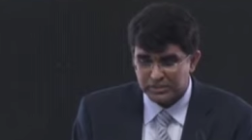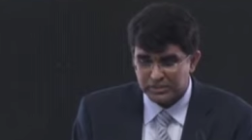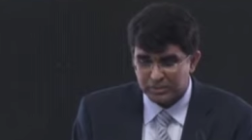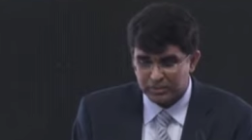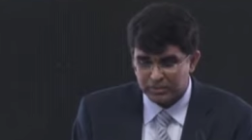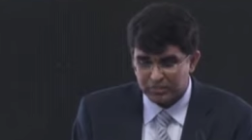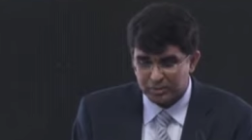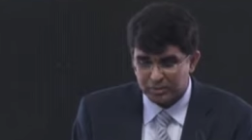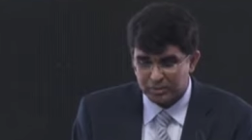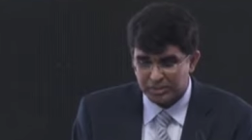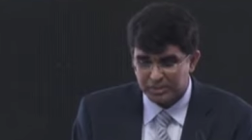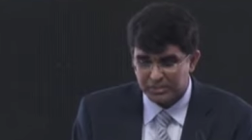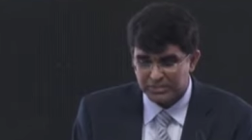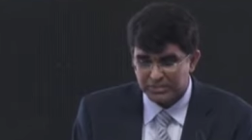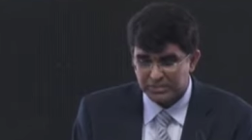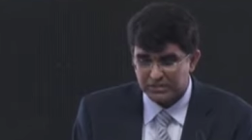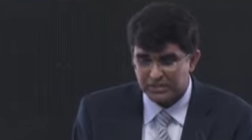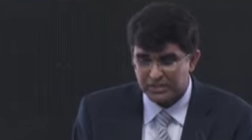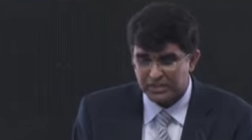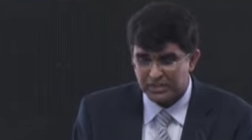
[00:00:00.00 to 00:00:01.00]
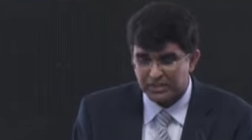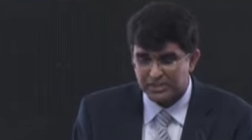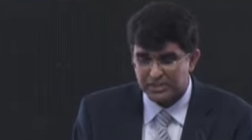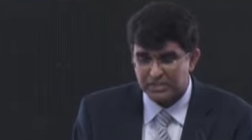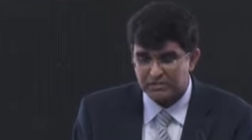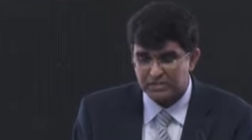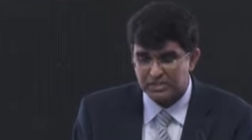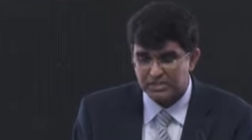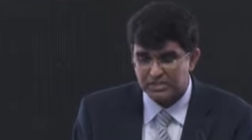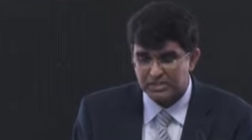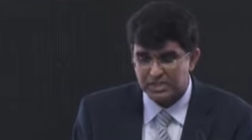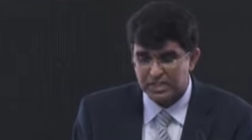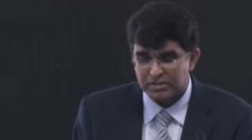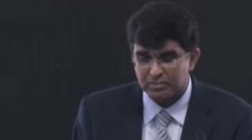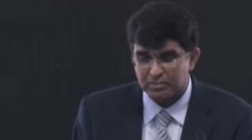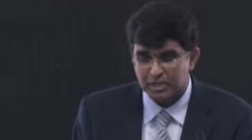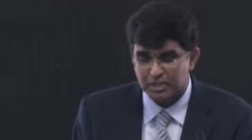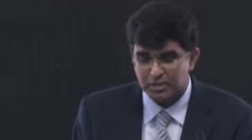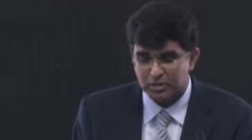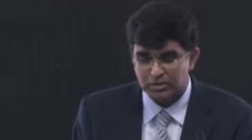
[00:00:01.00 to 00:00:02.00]
inflammation, and intravascular
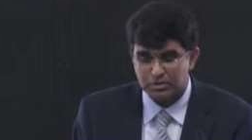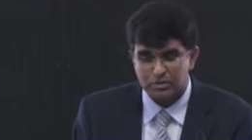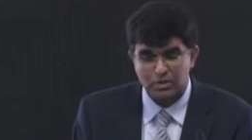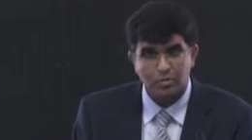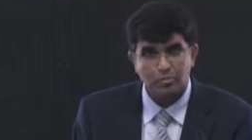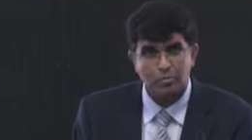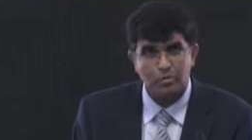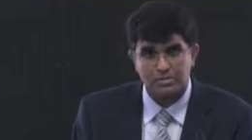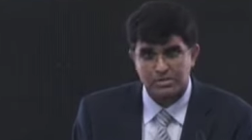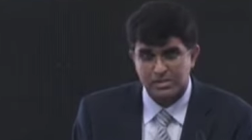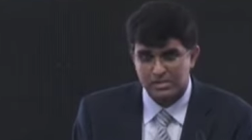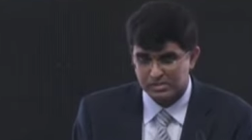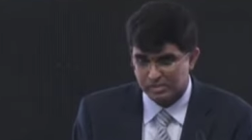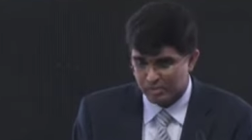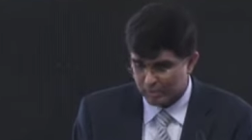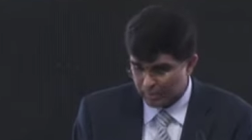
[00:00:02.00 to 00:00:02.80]
microthrombosis.